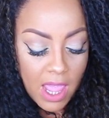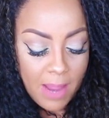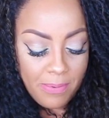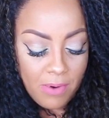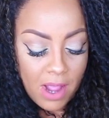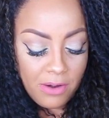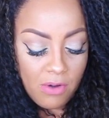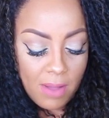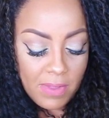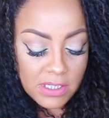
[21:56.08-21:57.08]
April, I
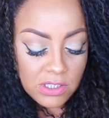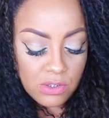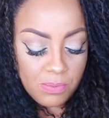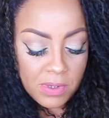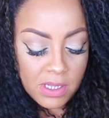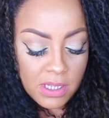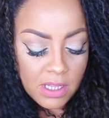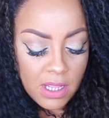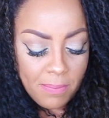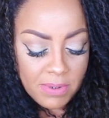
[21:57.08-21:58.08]
know I'm not stupid,
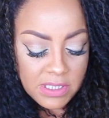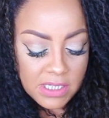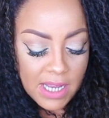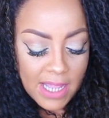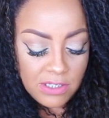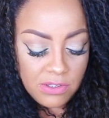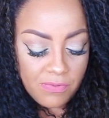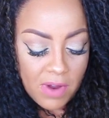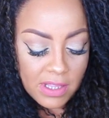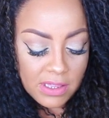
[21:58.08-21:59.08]
but did I do
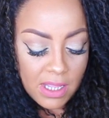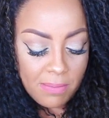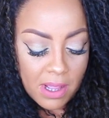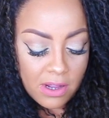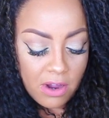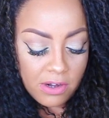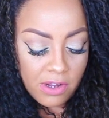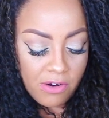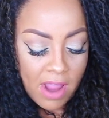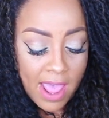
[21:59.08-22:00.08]
the right thing by
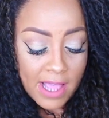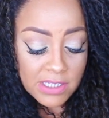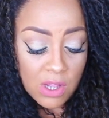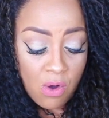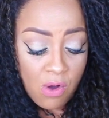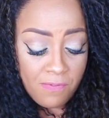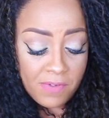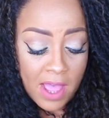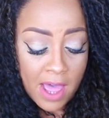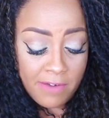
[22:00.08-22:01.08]
cutting her ass
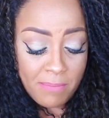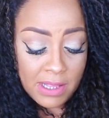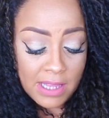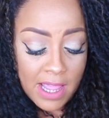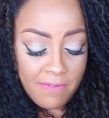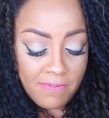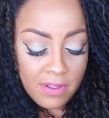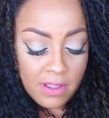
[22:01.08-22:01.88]
off out of my life?